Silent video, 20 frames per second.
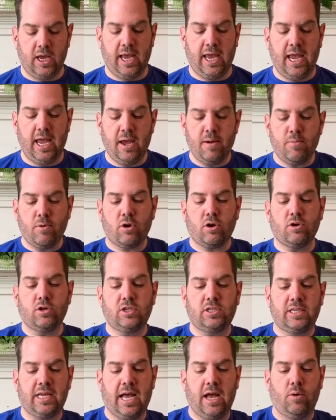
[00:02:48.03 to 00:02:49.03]
Hamburger
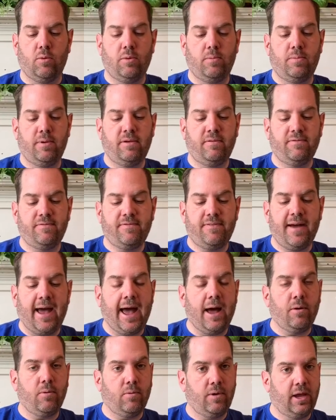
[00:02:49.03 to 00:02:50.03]
style would be
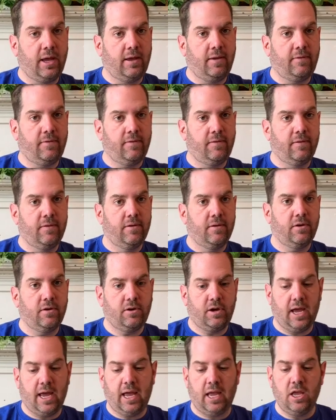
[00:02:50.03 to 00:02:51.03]
fat ways,
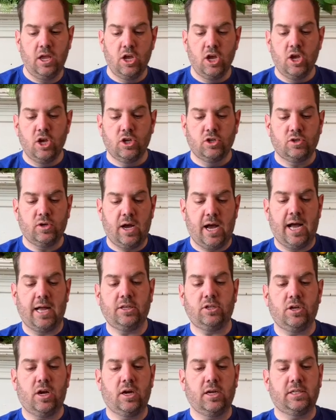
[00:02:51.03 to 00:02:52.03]
okay? So
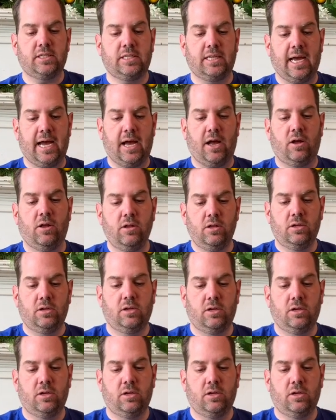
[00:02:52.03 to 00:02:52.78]
hot dog style,